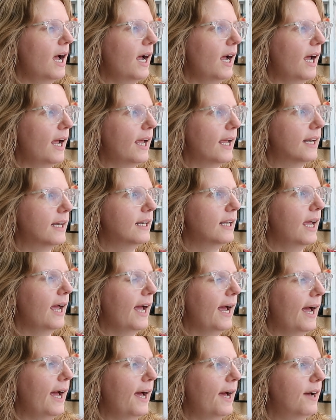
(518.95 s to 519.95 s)
I
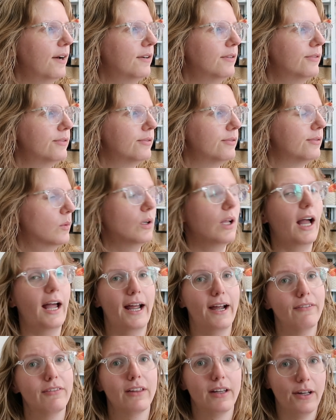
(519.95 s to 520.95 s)
have
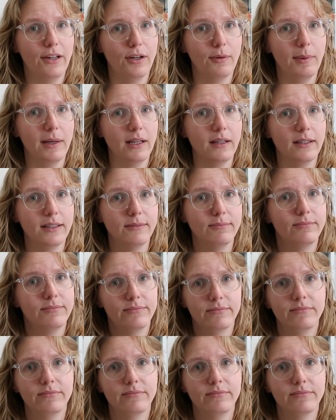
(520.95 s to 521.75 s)
the color palette